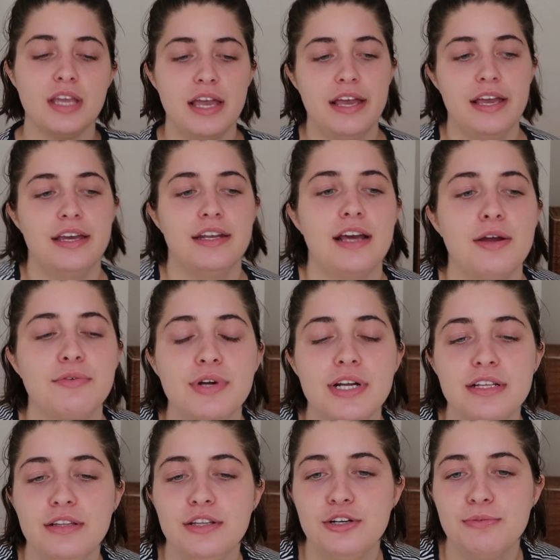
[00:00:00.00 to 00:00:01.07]
And I read
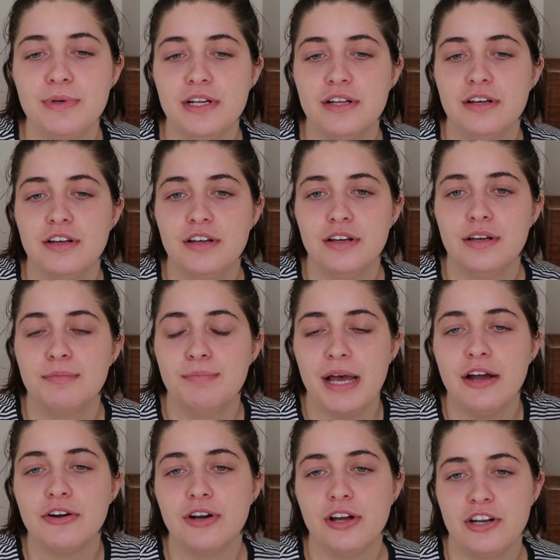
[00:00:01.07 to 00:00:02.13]
a little bit of
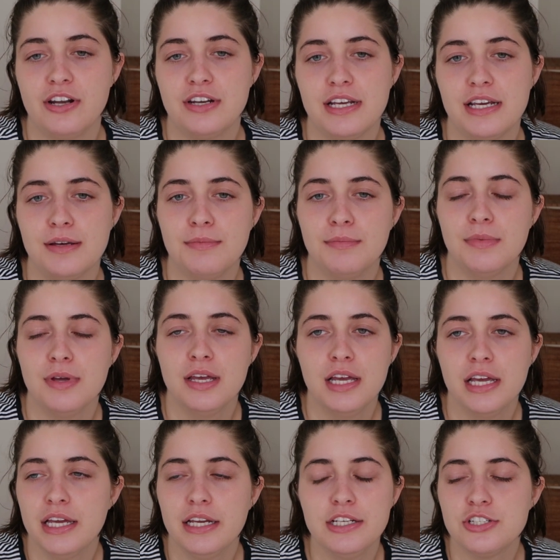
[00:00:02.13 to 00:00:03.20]
background on him,
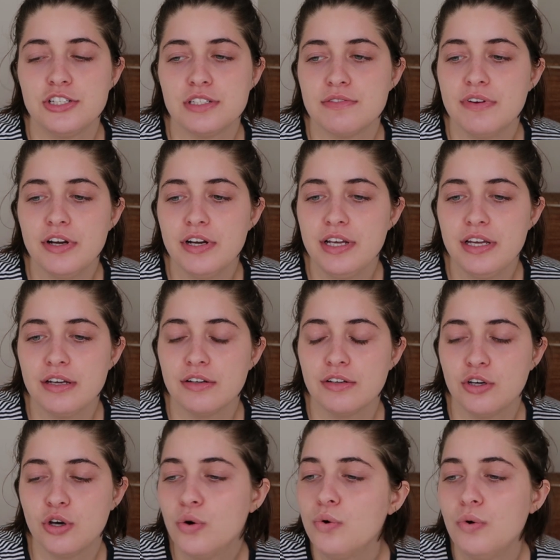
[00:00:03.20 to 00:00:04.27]
and he's just very
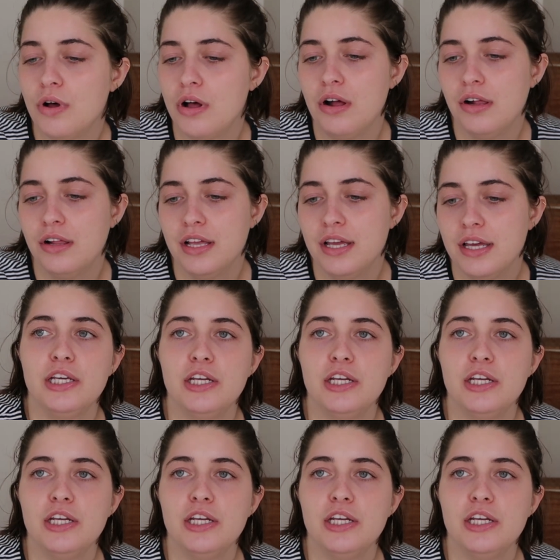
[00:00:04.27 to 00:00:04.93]
cool.